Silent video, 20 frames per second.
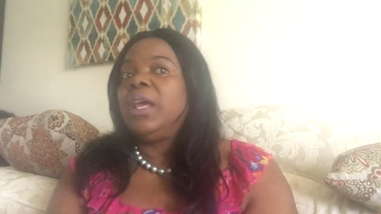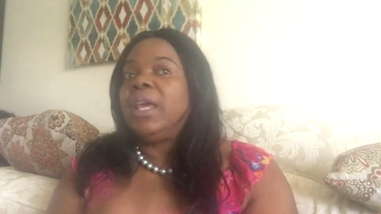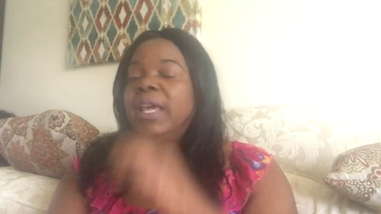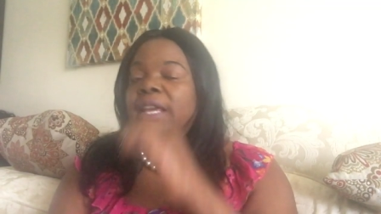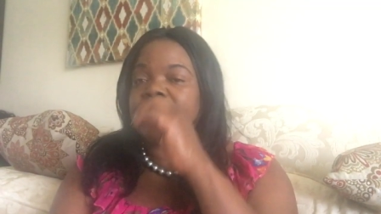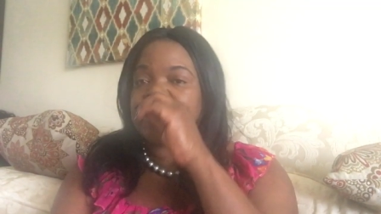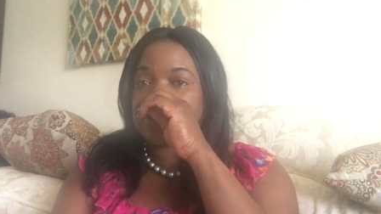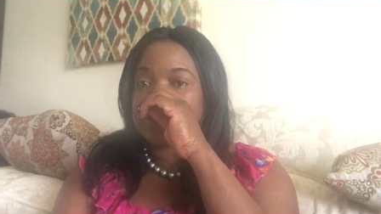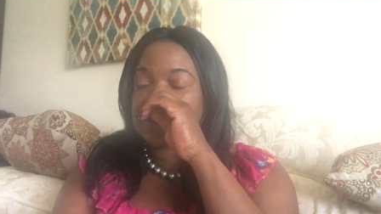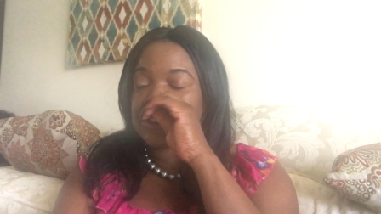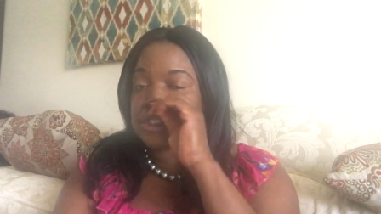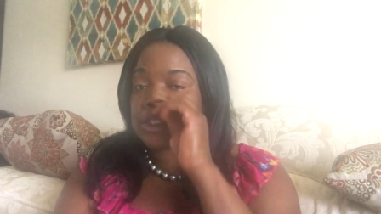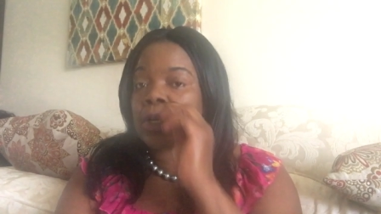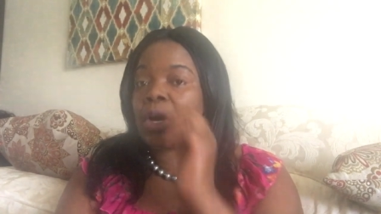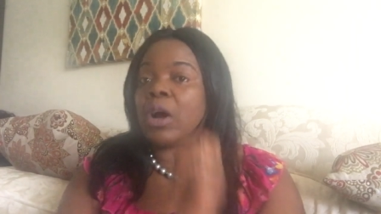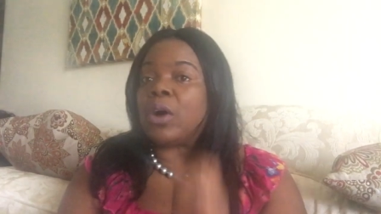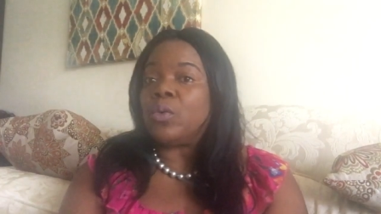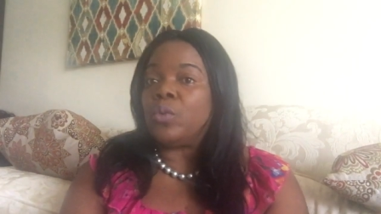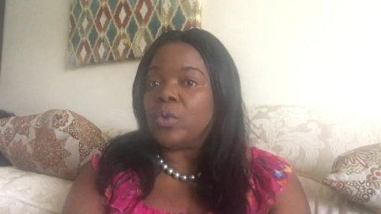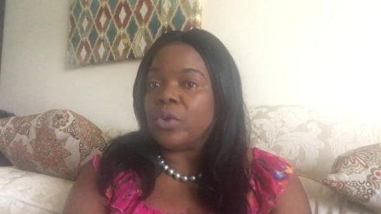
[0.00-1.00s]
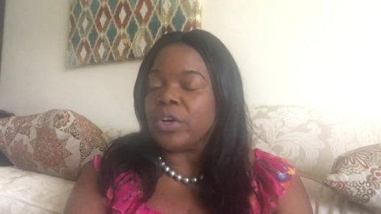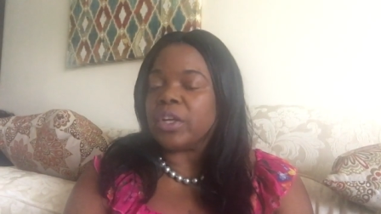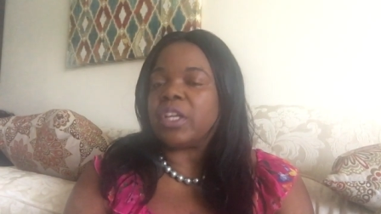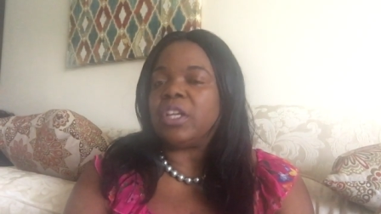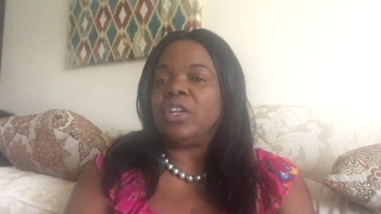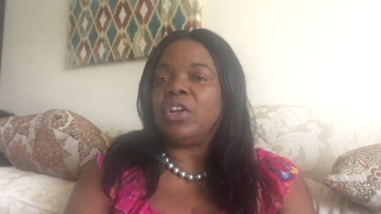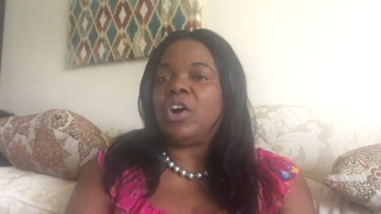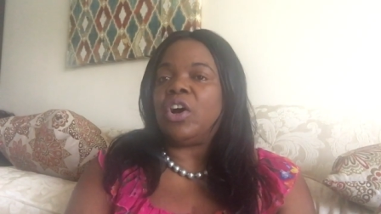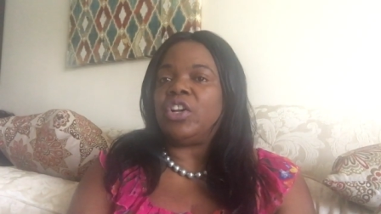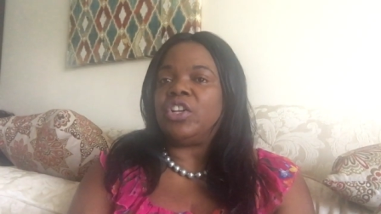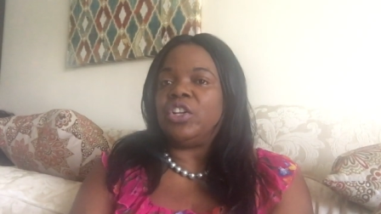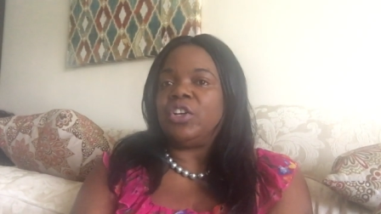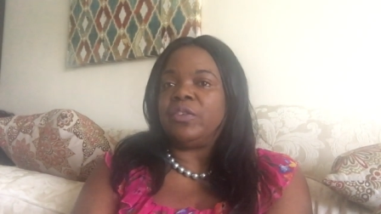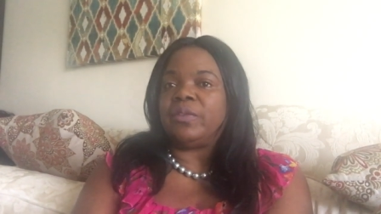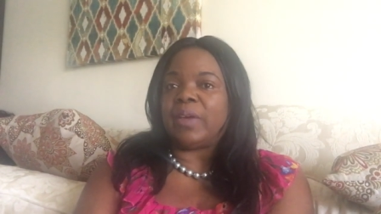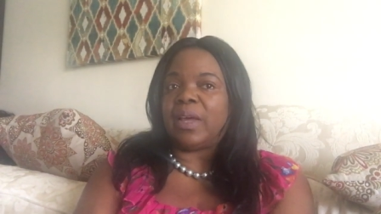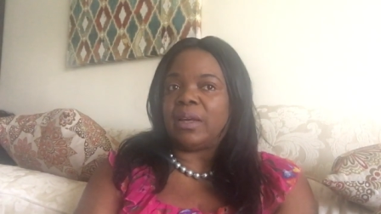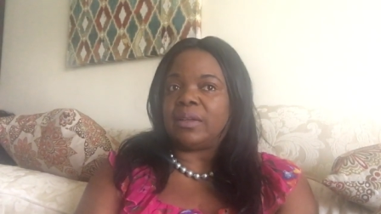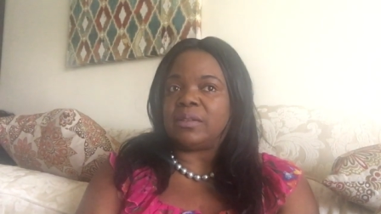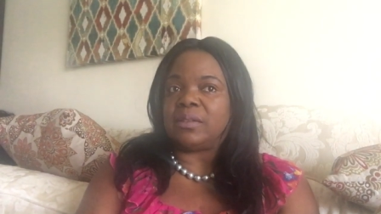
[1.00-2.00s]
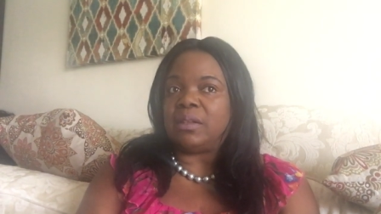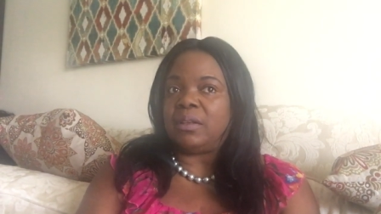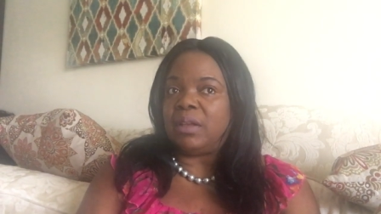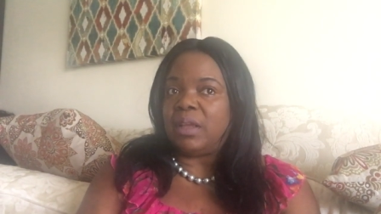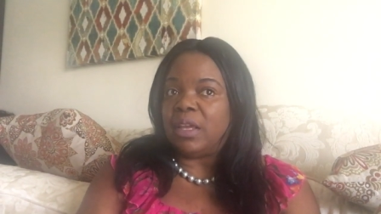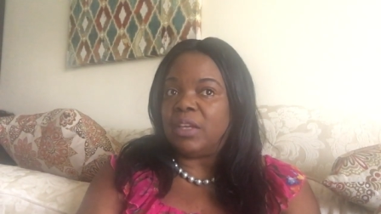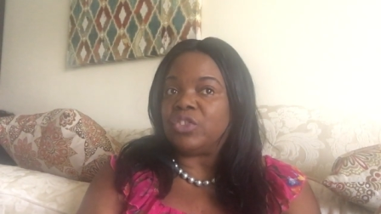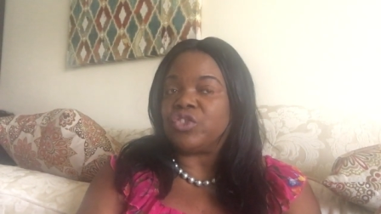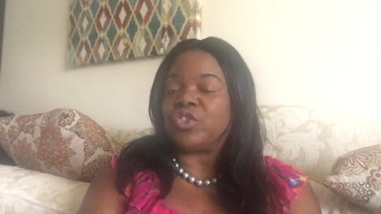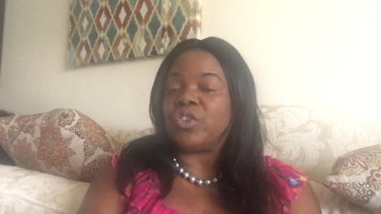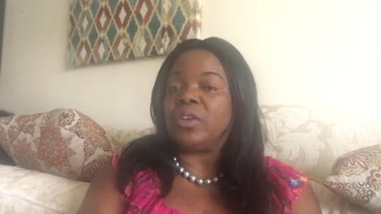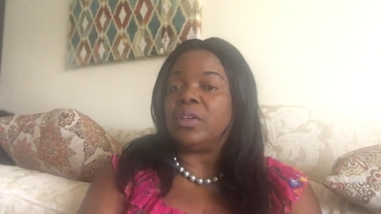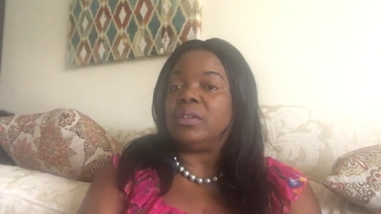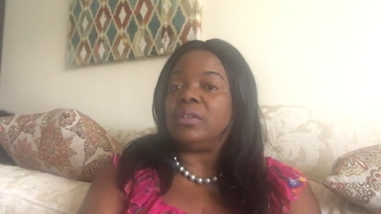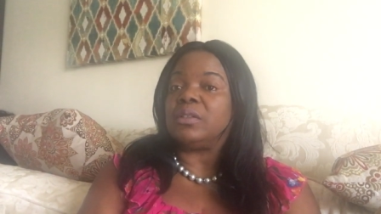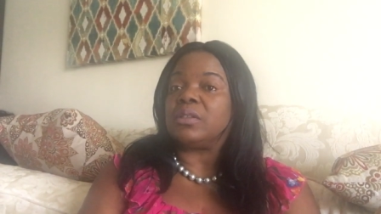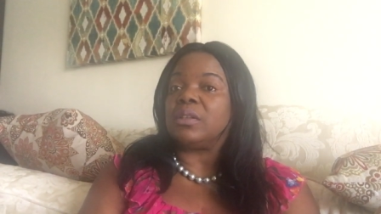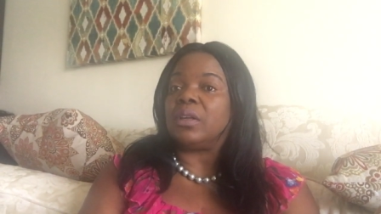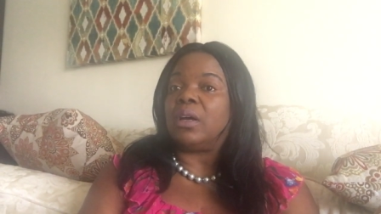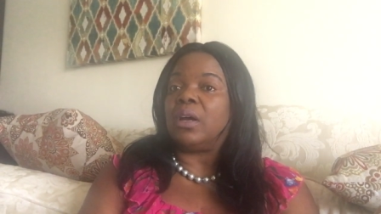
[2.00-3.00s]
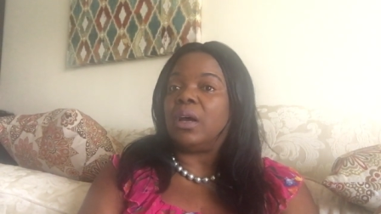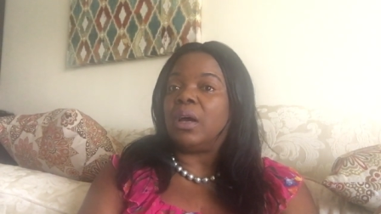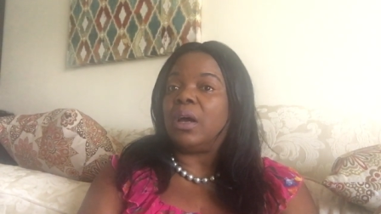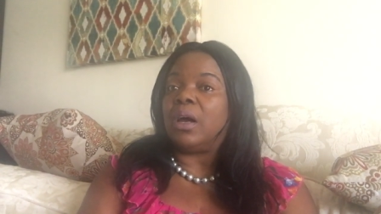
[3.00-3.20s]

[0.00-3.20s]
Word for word: is to start working on your vaccinations